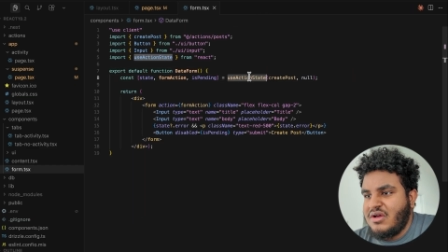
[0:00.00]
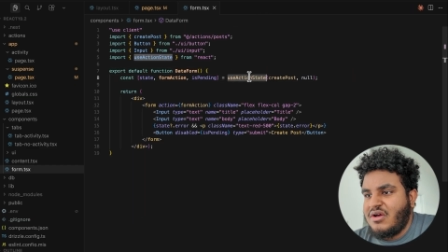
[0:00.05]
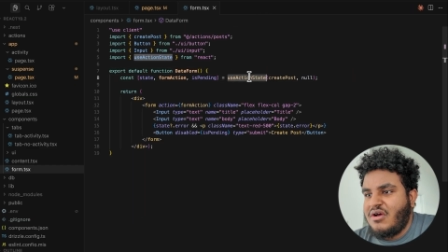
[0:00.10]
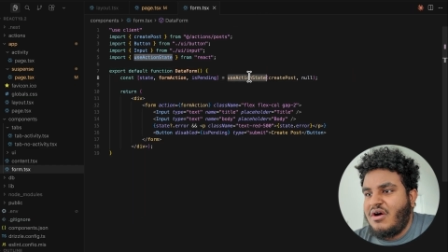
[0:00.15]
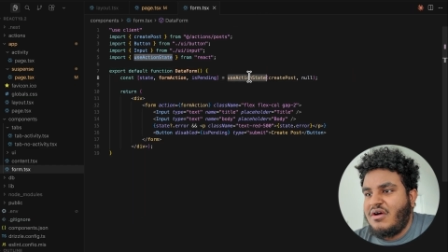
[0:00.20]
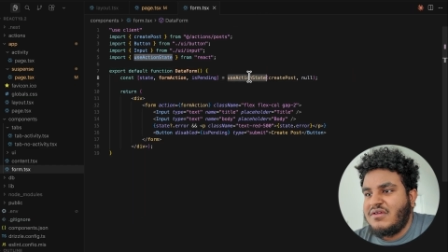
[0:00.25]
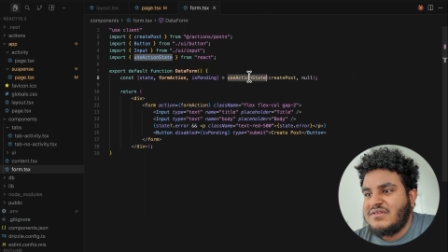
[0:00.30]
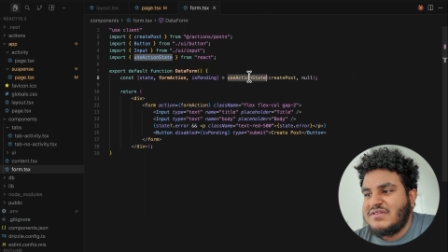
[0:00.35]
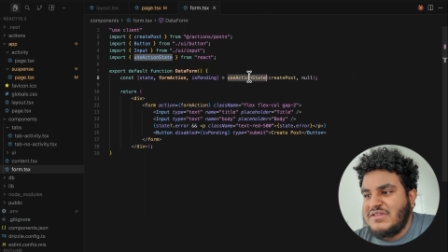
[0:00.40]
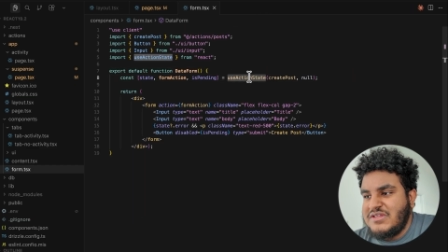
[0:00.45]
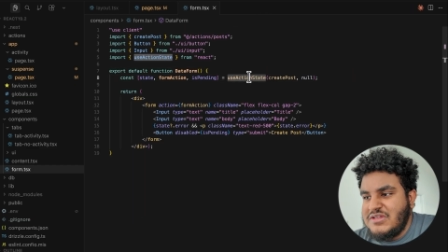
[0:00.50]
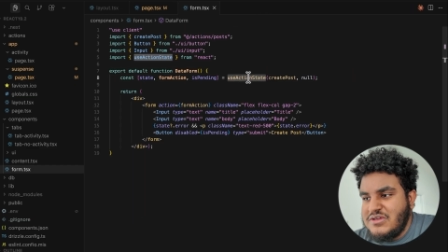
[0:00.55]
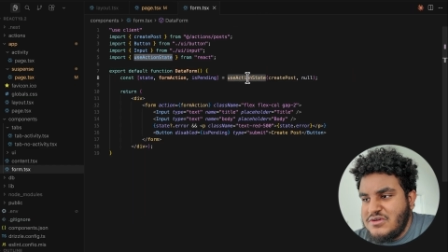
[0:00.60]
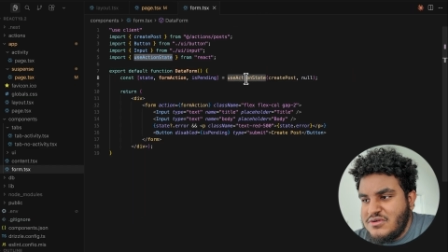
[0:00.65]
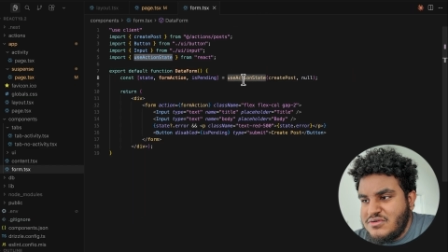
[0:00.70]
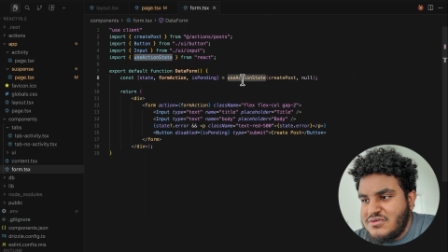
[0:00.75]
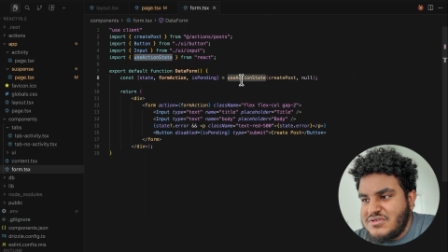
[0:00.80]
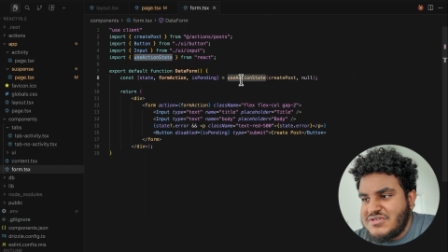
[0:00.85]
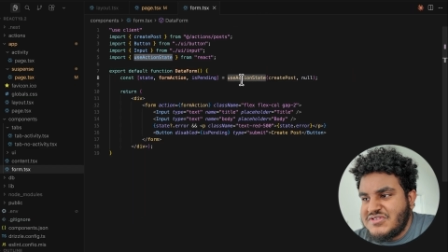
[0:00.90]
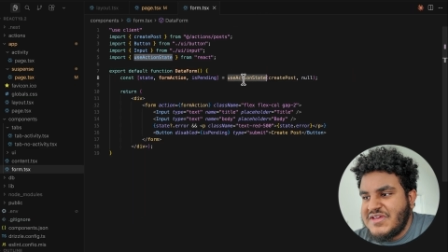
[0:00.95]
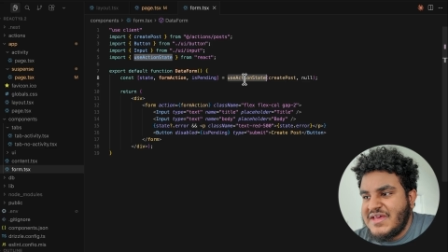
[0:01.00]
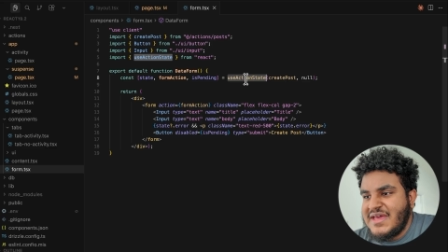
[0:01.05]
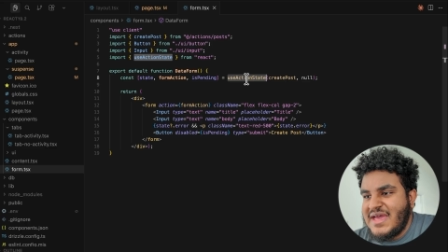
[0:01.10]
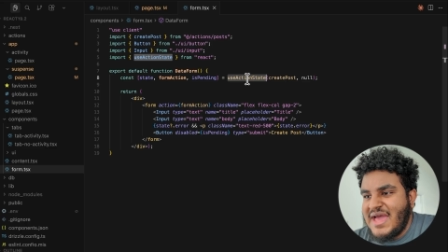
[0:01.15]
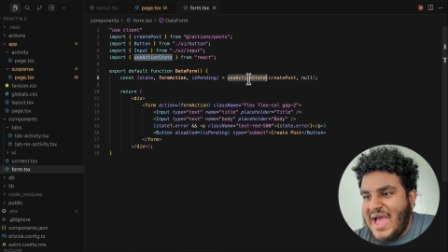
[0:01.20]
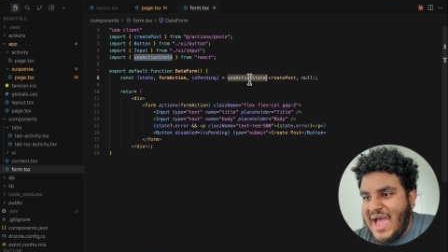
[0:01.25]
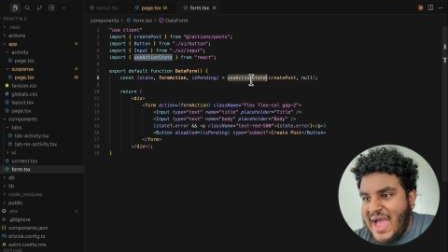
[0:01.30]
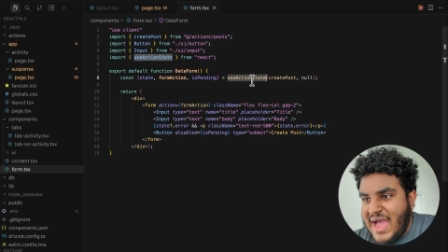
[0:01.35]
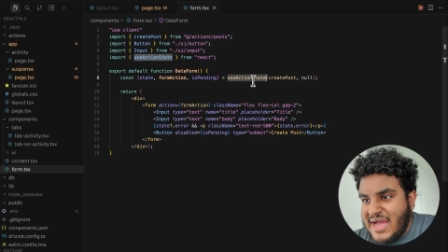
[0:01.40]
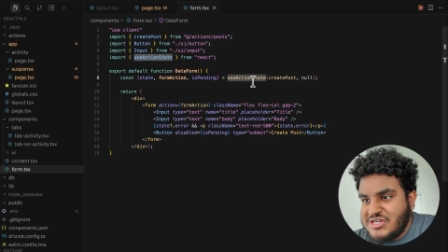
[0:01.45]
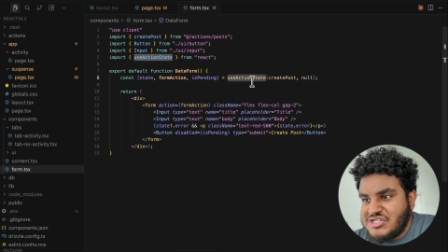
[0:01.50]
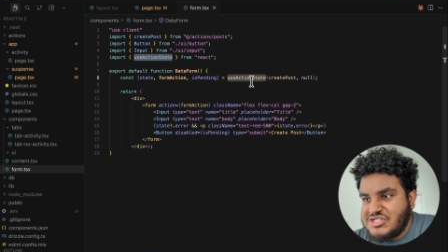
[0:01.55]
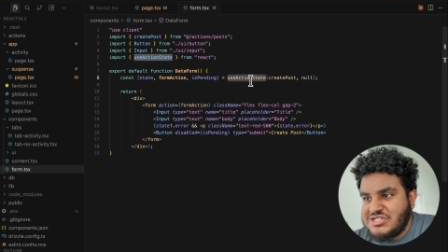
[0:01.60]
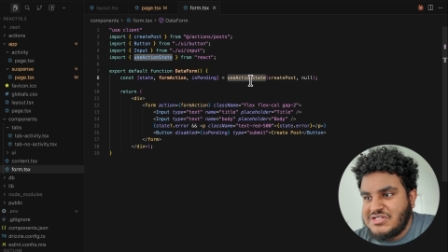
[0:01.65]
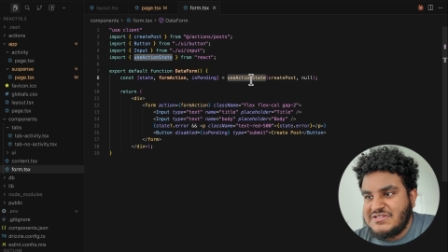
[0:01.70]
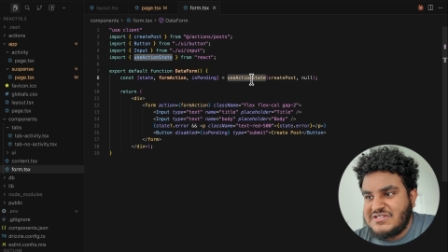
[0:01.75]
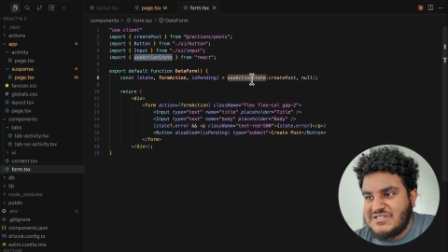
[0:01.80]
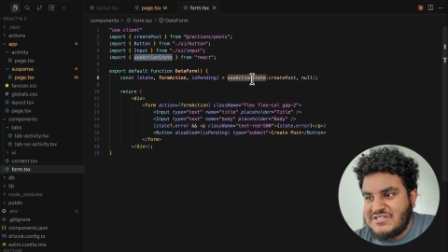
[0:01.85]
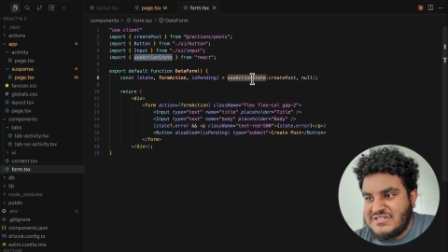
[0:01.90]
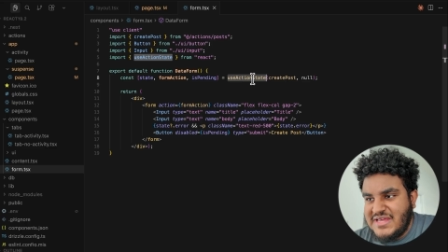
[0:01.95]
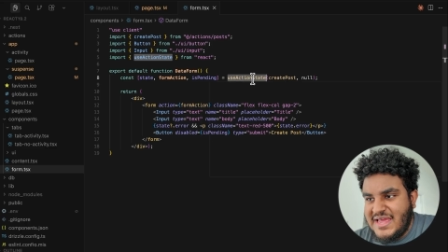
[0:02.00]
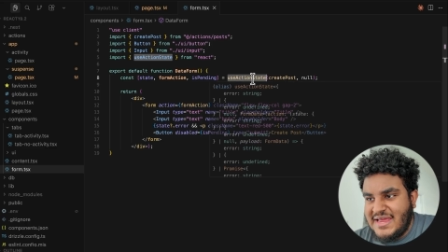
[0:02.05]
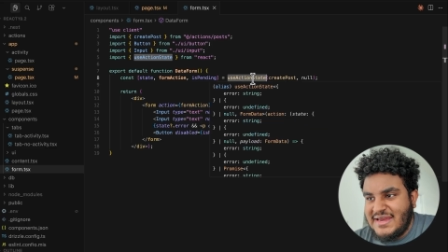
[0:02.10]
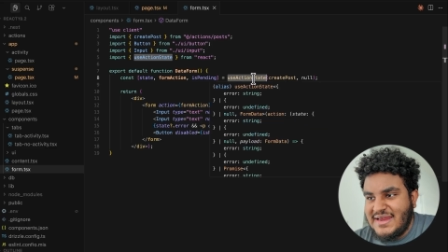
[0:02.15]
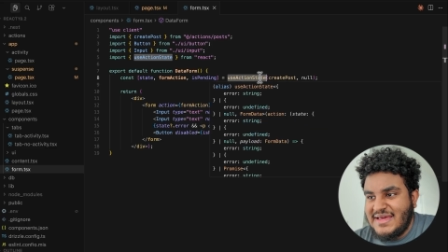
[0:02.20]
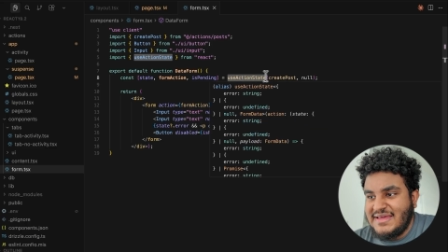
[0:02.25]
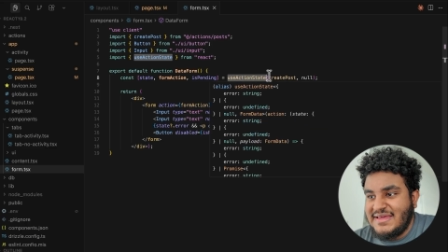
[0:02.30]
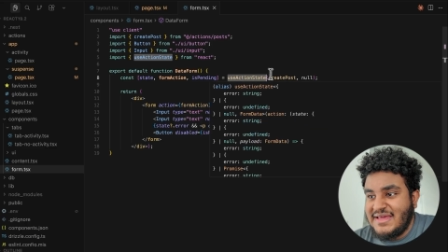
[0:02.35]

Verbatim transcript: called useActionState.